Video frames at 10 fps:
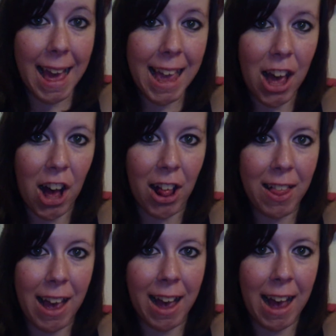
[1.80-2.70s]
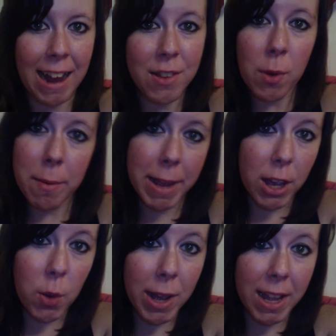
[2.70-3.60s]
y'all, uh, I just want to make
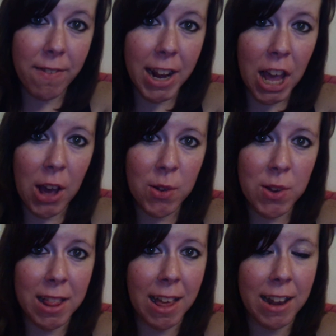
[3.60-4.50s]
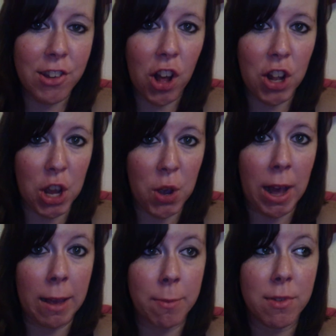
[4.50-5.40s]
a quick video to let y'all know
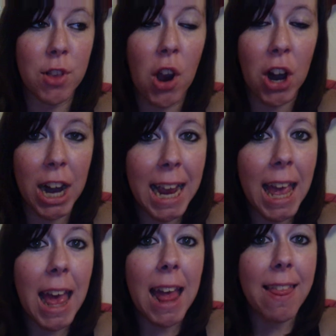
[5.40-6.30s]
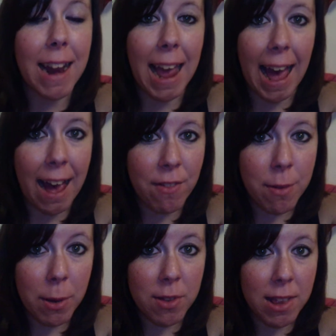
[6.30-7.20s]
I am sorry that I haven't
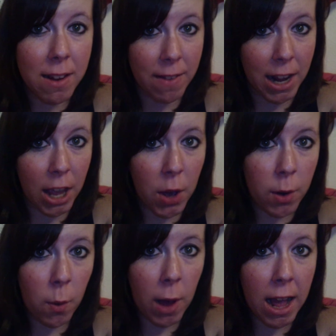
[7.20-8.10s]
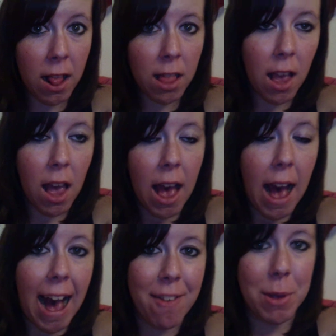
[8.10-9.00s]
posted a video in a while.
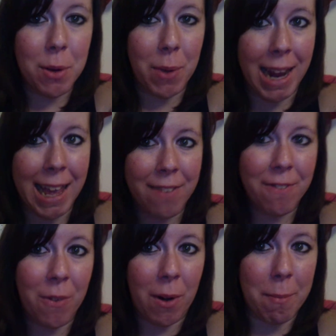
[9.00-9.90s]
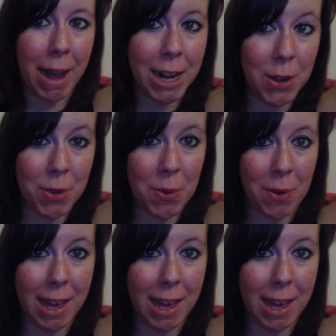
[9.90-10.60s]
I've been waiting for my new